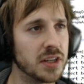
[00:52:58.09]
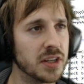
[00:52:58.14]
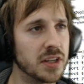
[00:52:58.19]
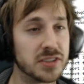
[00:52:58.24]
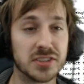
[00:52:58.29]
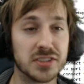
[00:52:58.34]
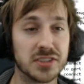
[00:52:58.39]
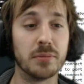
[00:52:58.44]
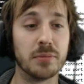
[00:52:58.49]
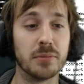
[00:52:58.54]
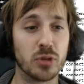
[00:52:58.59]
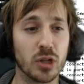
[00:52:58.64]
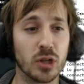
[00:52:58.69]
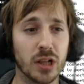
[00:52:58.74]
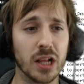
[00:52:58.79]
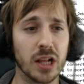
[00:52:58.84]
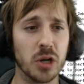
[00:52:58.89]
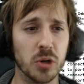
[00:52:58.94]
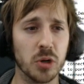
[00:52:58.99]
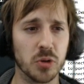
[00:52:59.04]
it's time to
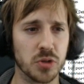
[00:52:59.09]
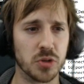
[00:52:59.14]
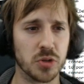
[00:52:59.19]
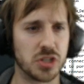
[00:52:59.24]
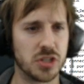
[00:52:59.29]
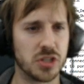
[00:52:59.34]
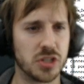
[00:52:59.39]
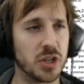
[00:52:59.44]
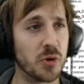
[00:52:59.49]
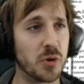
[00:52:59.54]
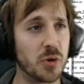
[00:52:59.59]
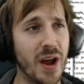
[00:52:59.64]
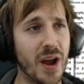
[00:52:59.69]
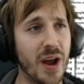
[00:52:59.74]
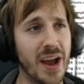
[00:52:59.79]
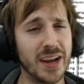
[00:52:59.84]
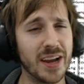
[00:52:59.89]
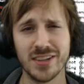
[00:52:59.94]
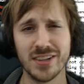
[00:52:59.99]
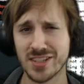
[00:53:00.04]
close. The
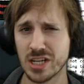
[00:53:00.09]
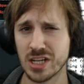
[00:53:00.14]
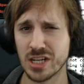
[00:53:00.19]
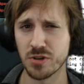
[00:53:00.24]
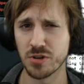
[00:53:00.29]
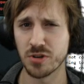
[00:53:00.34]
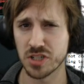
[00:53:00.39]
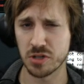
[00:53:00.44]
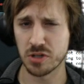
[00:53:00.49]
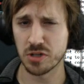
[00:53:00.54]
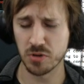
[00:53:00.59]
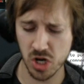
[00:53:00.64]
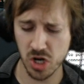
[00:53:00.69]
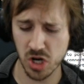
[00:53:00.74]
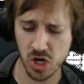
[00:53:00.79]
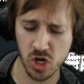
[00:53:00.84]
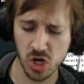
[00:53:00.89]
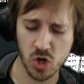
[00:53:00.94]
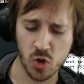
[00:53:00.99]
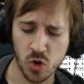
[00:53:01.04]
Ryan00, zero,
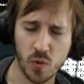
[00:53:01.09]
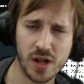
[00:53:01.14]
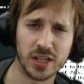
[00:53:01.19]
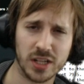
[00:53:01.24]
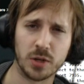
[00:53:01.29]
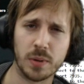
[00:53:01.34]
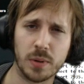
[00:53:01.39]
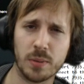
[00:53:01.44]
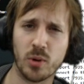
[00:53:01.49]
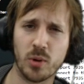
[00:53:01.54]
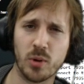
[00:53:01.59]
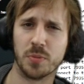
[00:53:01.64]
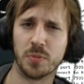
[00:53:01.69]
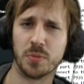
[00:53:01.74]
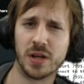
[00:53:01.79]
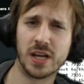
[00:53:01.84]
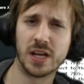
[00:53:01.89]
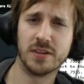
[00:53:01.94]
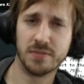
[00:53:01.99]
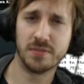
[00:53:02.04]
zero. welcome aboard,
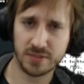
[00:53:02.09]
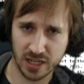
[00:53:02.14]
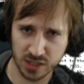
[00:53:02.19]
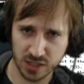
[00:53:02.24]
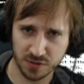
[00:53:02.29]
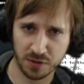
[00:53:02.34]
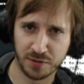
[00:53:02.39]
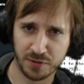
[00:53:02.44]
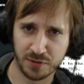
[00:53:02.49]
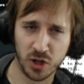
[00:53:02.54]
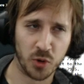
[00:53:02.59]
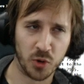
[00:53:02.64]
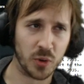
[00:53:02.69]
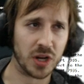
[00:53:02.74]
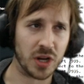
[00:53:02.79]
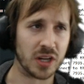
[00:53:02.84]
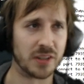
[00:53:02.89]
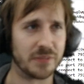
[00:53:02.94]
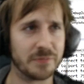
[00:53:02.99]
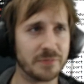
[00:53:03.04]
man. Thanks for
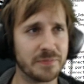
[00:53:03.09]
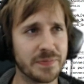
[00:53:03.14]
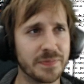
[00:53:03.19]
following.